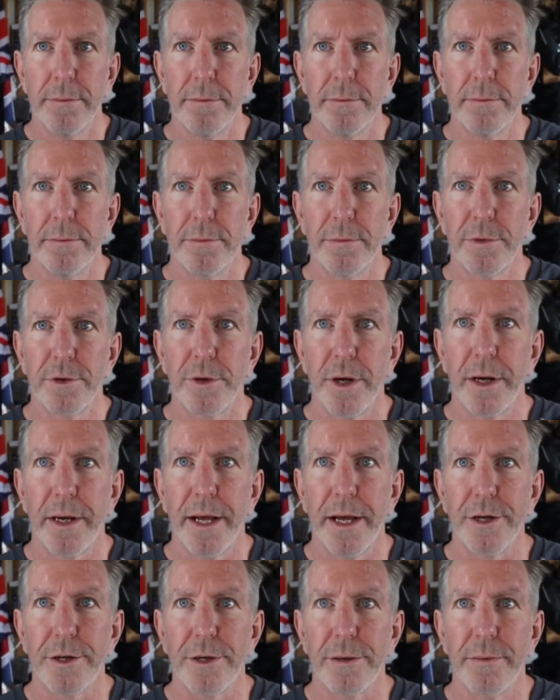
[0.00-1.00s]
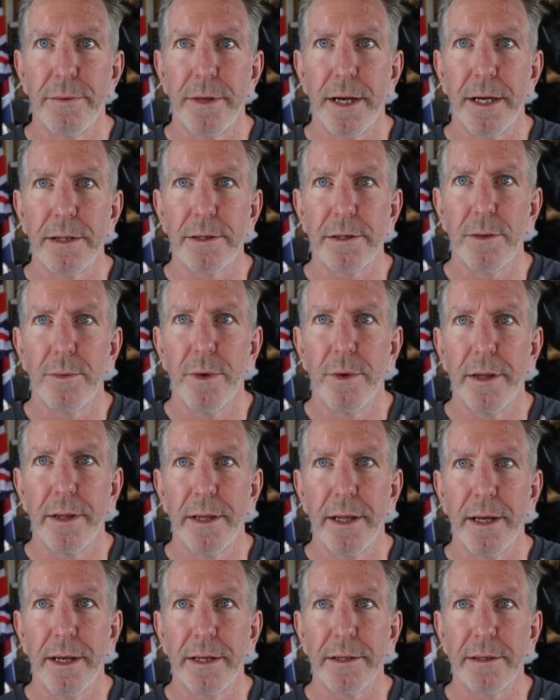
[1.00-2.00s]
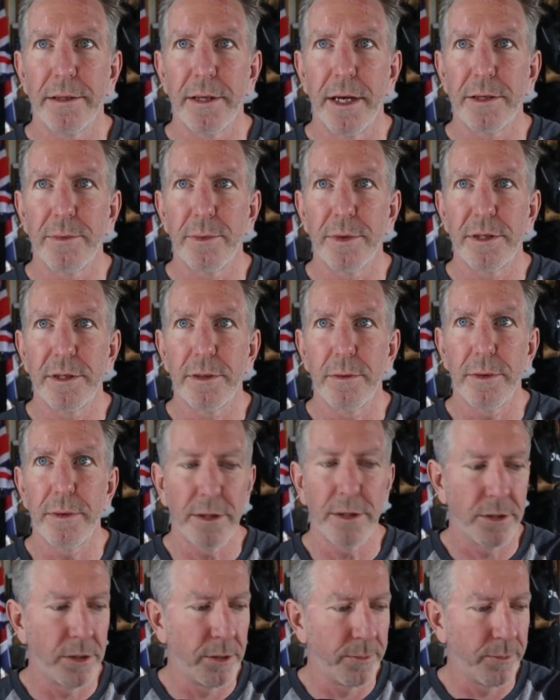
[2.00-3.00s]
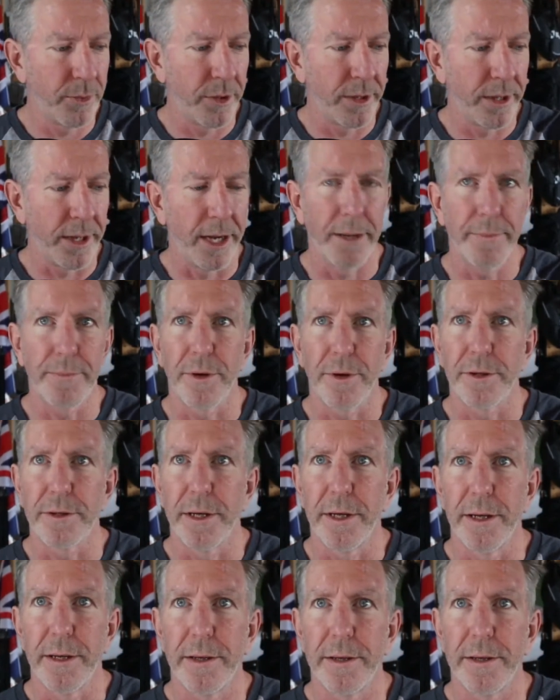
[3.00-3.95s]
Striding Edge. That's the one which is only at 2.8%. And